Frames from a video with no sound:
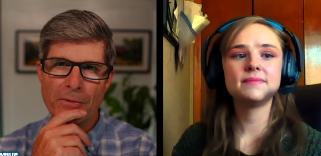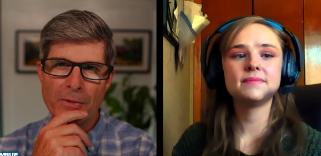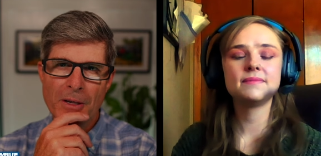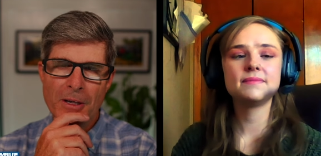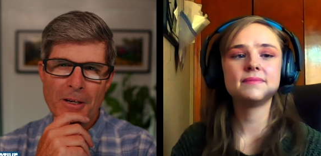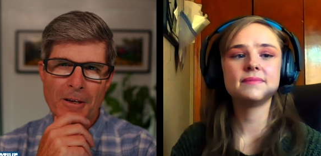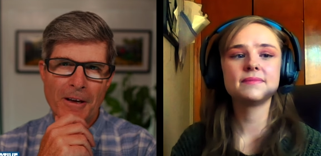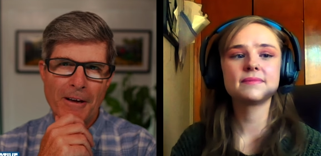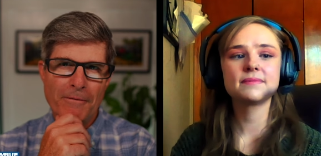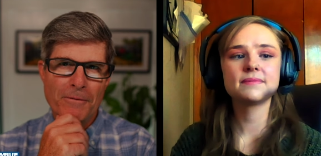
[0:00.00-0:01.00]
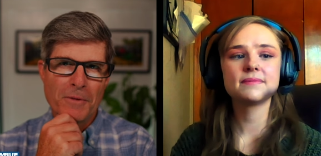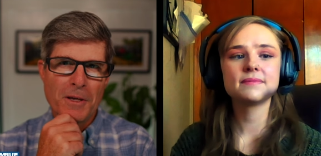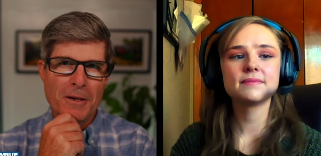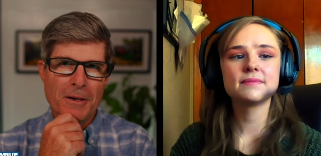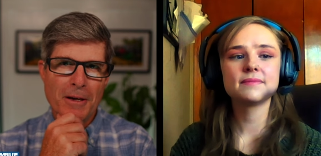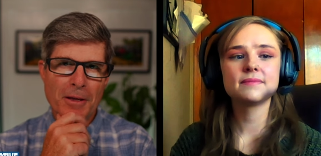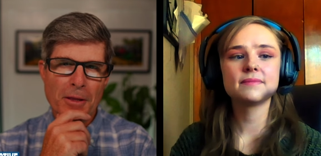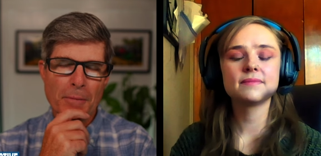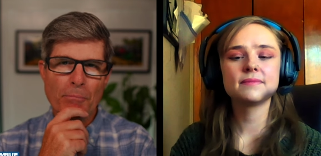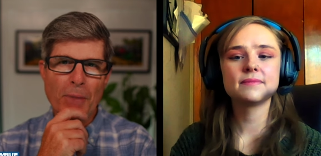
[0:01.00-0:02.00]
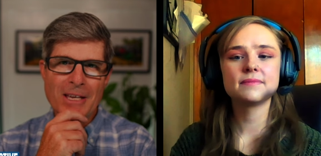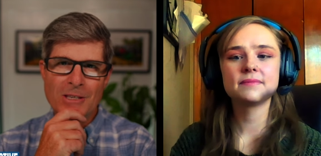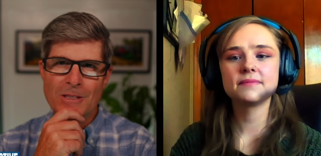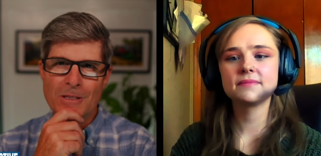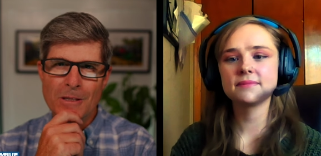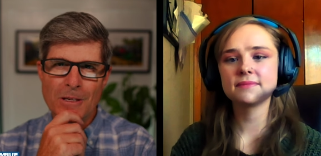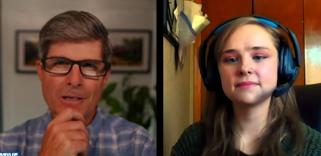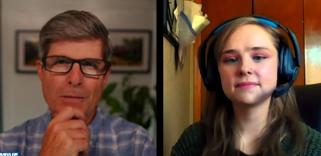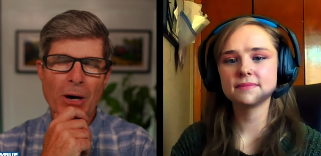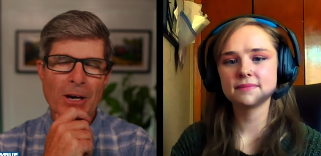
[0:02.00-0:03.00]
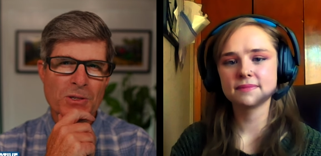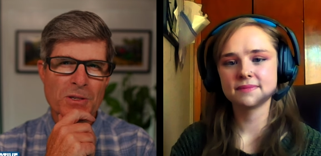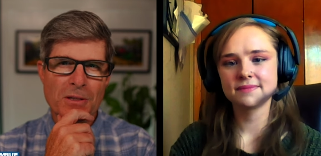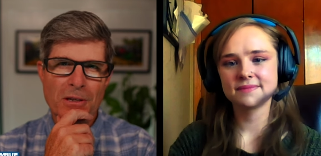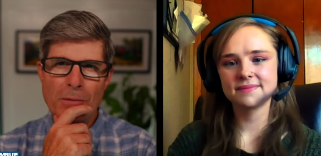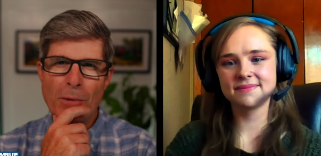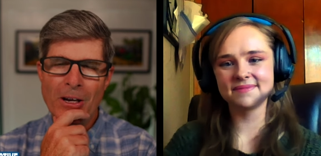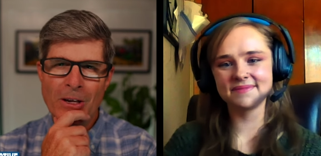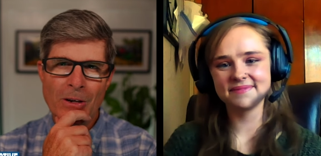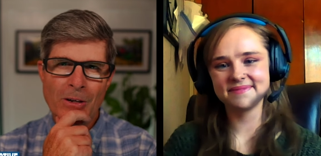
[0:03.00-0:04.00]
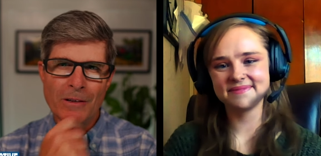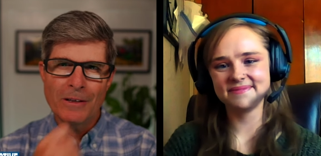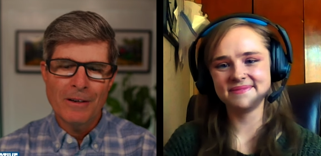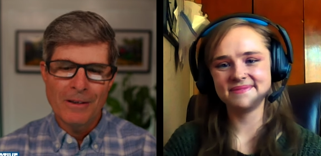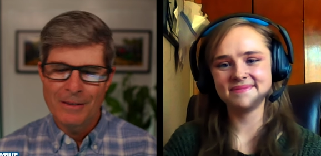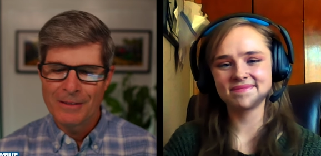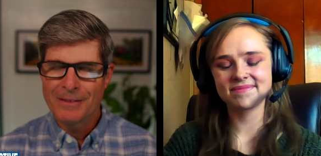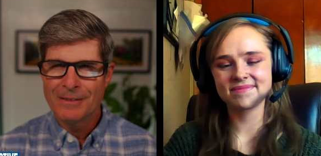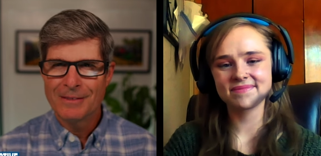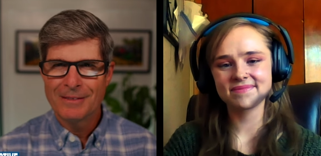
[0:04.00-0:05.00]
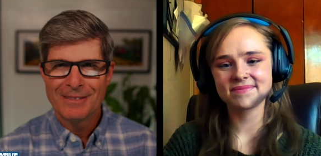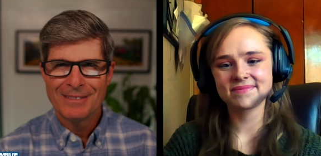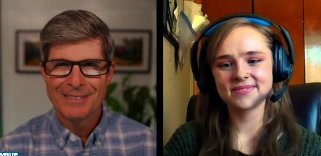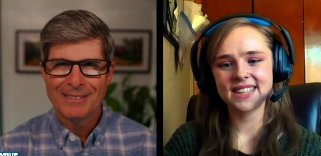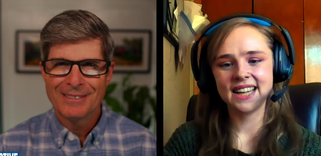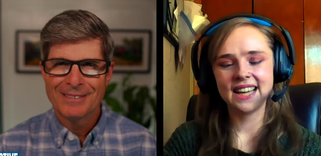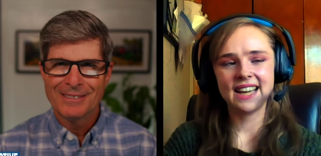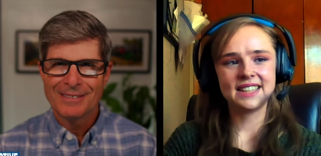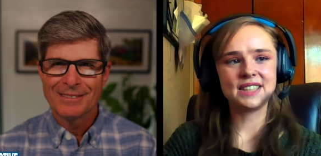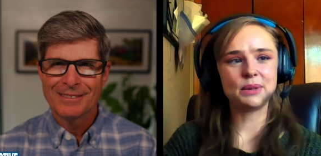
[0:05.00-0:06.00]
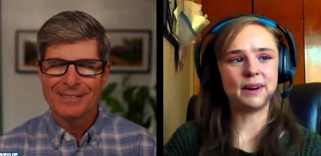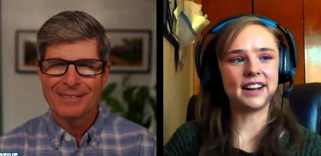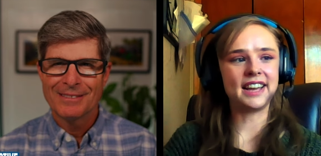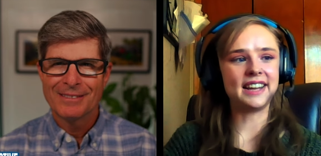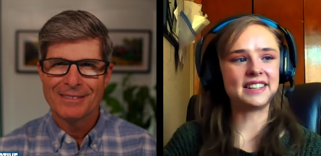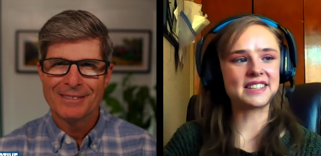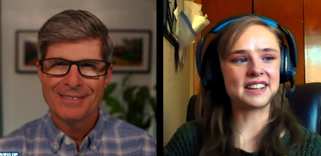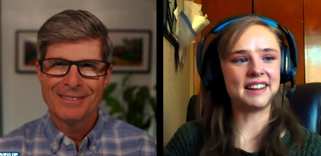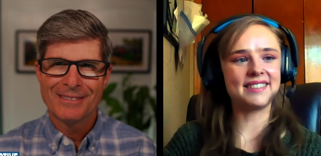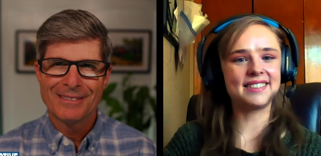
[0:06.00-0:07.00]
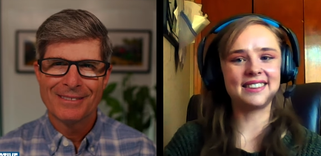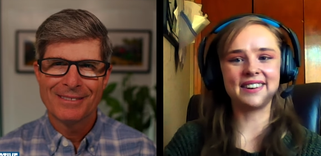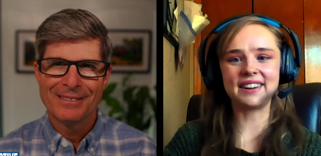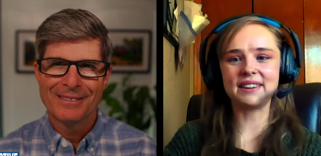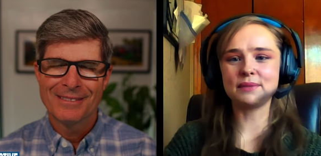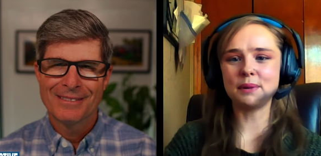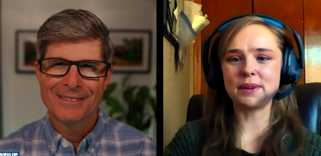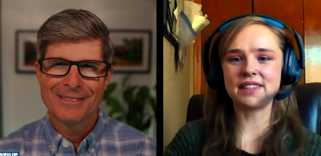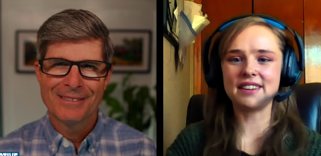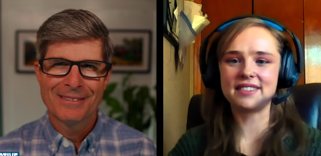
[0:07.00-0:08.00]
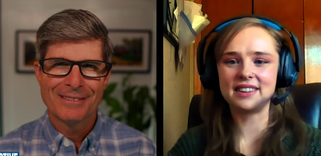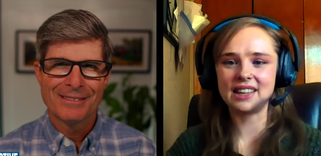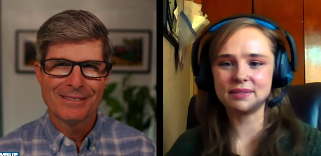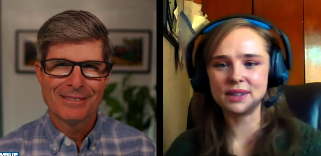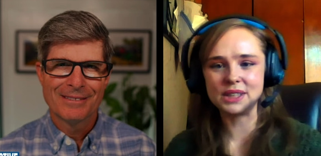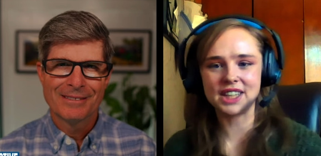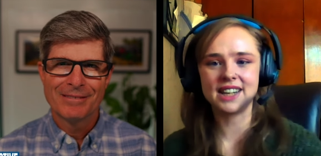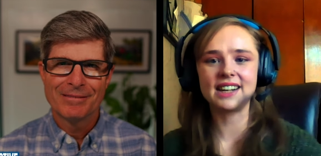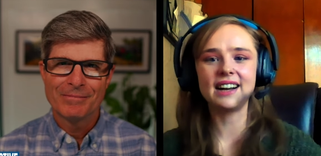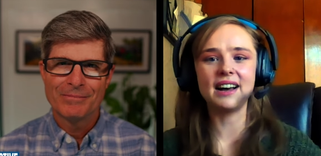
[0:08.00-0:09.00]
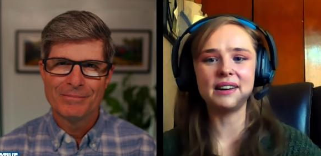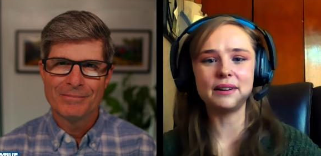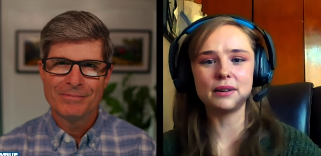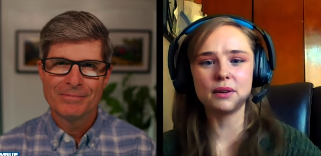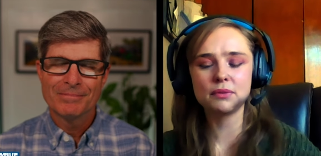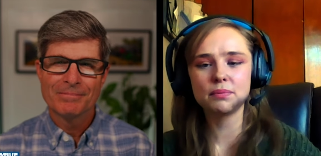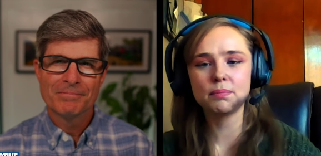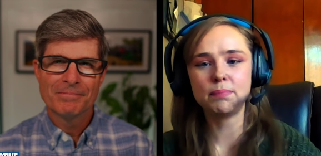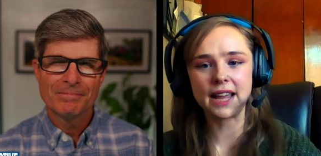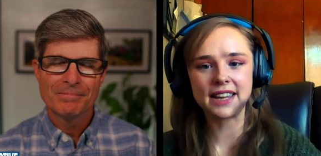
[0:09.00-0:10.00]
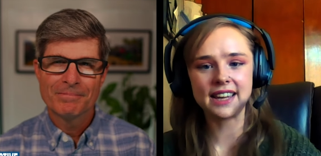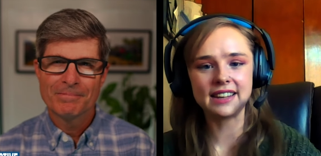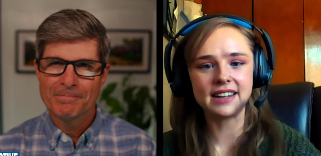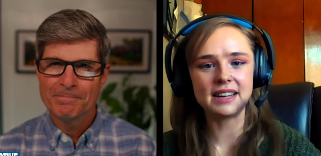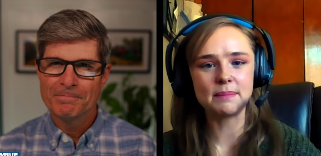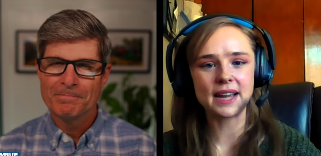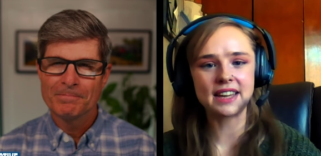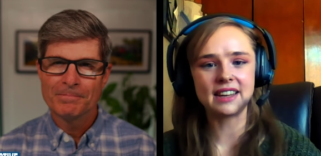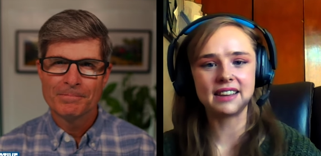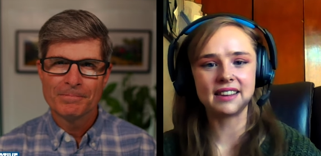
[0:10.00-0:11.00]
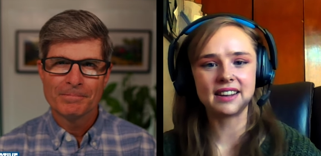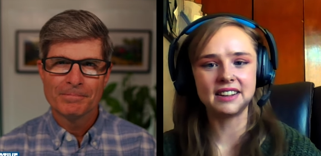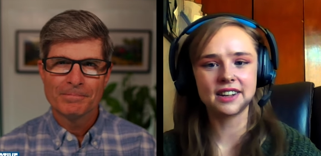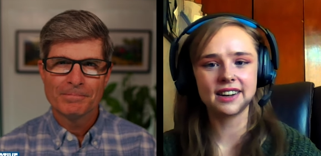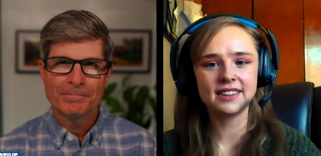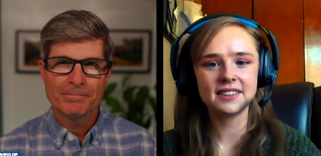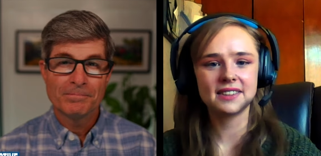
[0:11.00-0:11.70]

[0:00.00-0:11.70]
Speaker 1: of the uh, the bikes and the e-bikes and the e-bike calculator.
Speaker 2: Do you want to discuss sort of what we see as the future of biking and e-biking in the country?